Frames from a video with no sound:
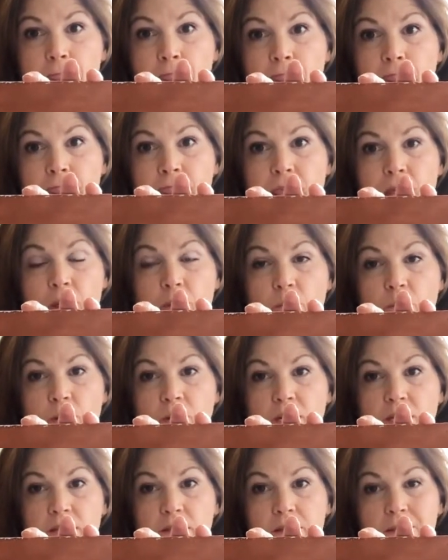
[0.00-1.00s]
that
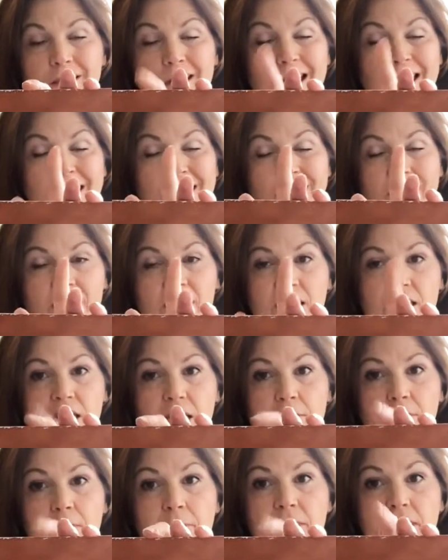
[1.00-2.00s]
one I didn't need to
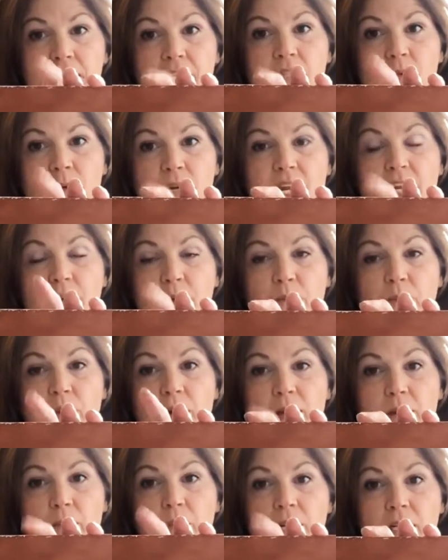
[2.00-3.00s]
label, but this one I knew
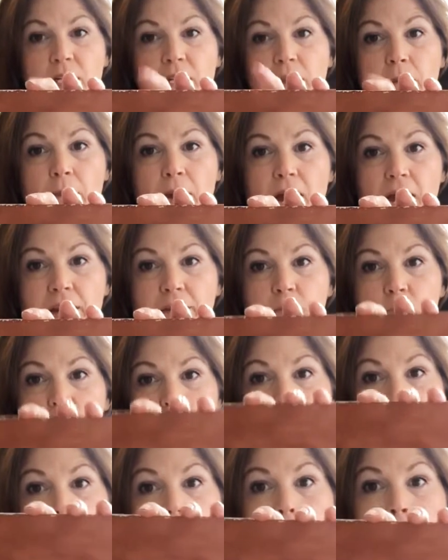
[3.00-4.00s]
I wanted on the bottom, so I
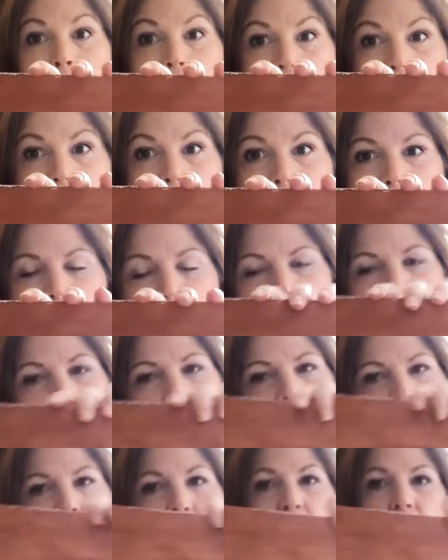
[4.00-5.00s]
put a B for
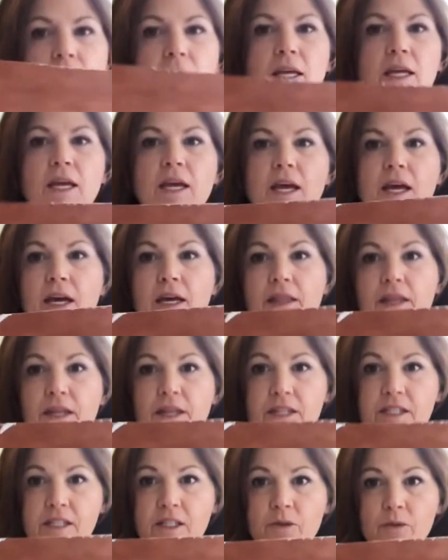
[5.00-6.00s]
bottom. And then
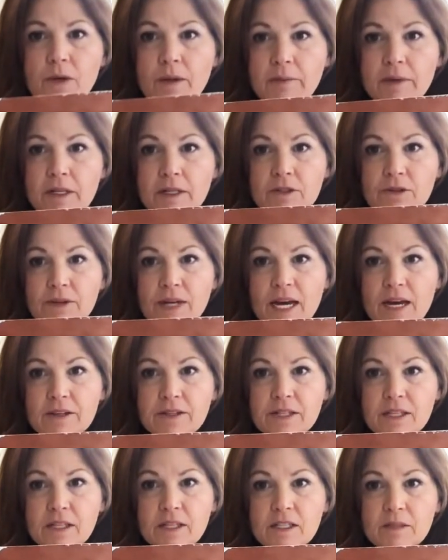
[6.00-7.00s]
this is what I'm going to do now.
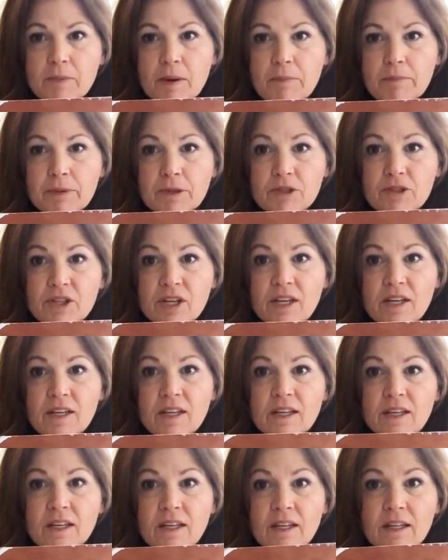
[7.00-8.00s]
See these bumpers?
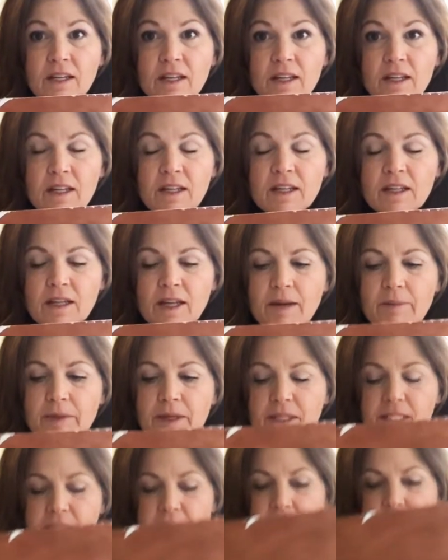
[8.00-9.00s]
I'm going to take